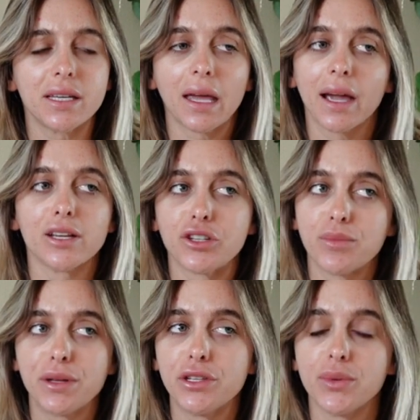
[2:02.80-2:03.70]
like I should
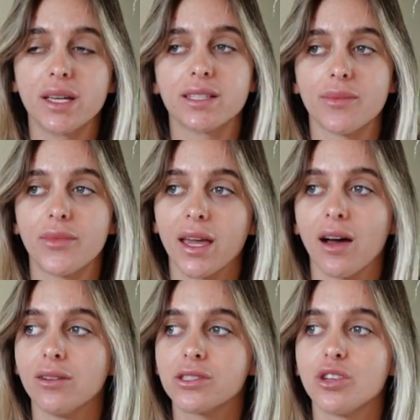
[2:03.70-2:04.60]
be doing something
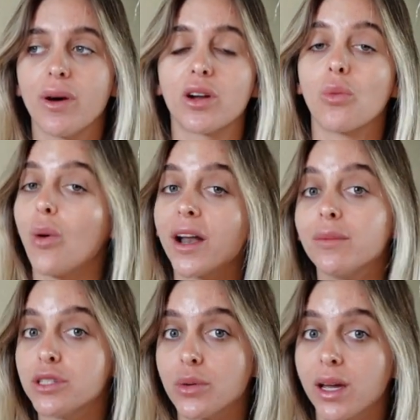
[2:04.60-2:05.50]
else no matter what
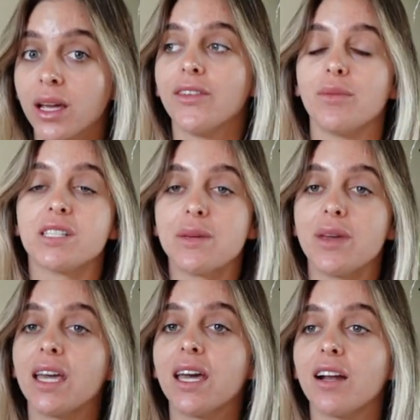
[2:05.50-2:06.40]
I'm doing. If I'm
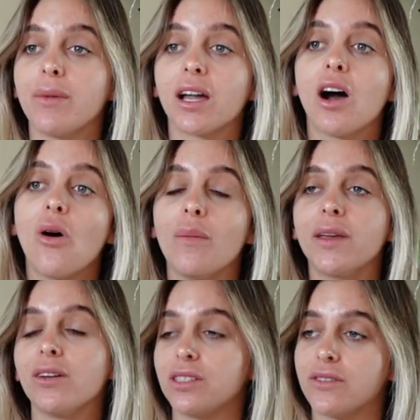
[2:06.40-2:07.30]
sleeping in, I'm like, oh, I'm
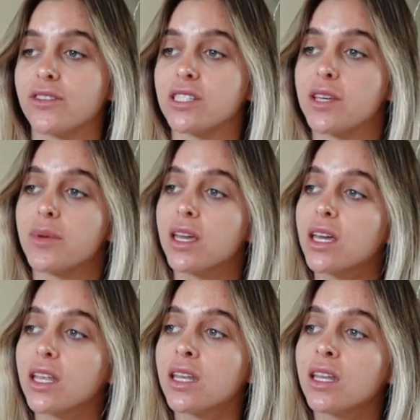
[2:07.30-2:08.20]
guilty for sleeping
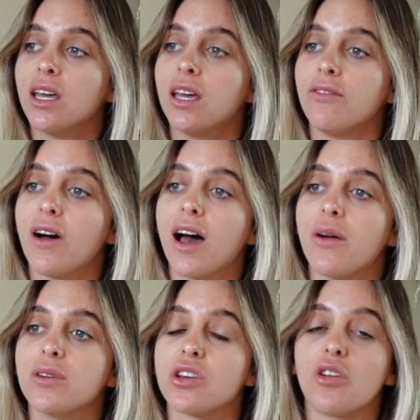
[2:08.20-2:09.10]
in. If I
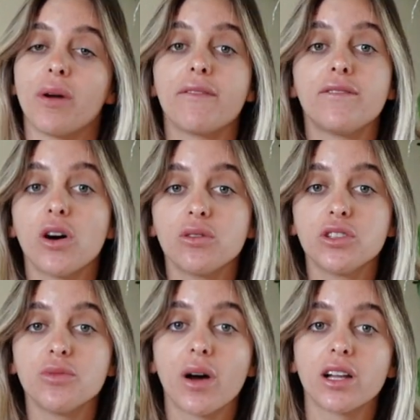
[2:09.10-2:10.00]
was on my phone
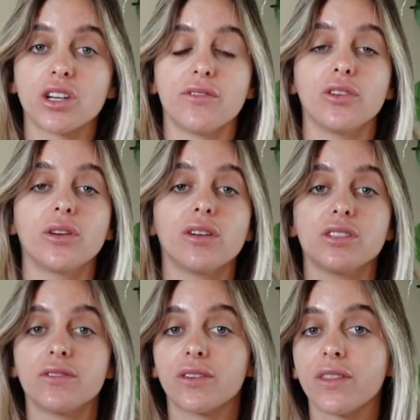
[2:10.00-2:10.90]
too much, I'd feel
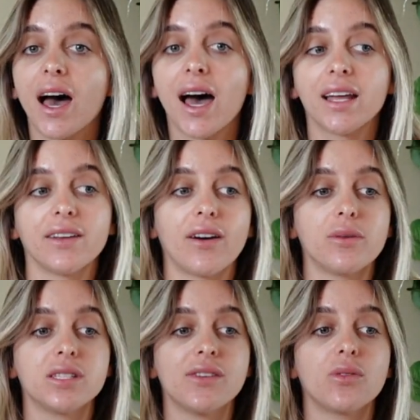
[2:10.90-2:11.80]
guilty for that. If I
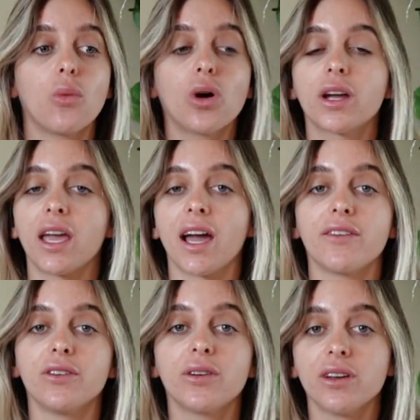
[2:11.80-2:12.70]
was even working, I'd
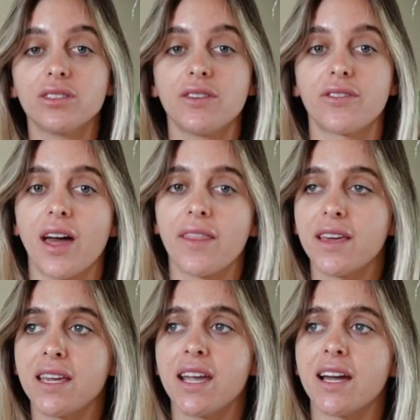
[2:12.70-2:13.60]
feel guilty for that,
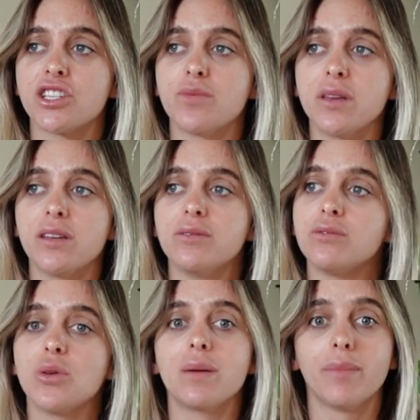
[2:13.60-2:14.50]
thinking I should be
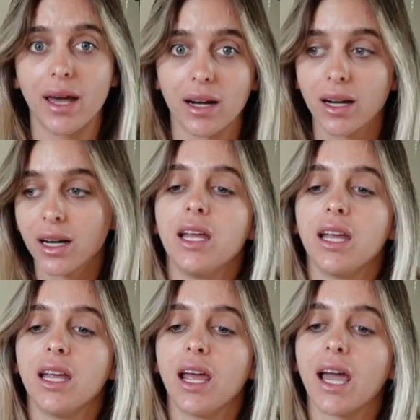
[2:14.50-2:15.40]
doing better.
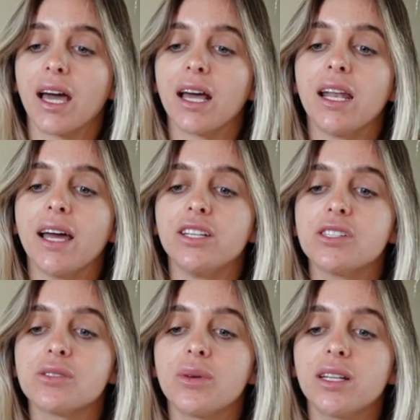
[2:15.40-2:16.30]
And I
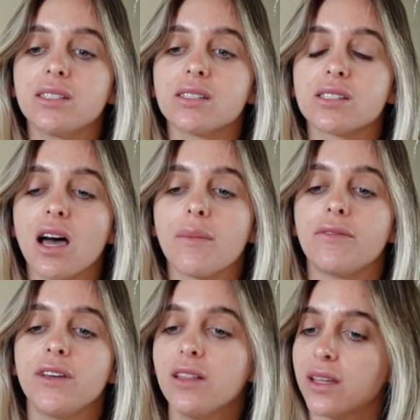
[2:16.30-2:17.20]
just wanted to stop
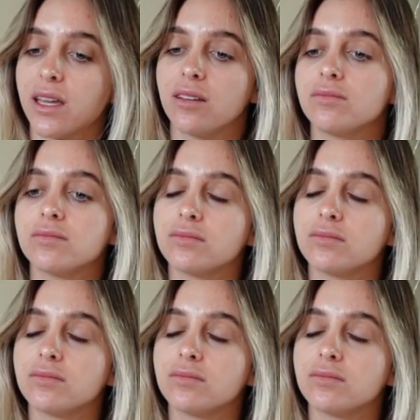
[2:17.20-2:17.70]
feeling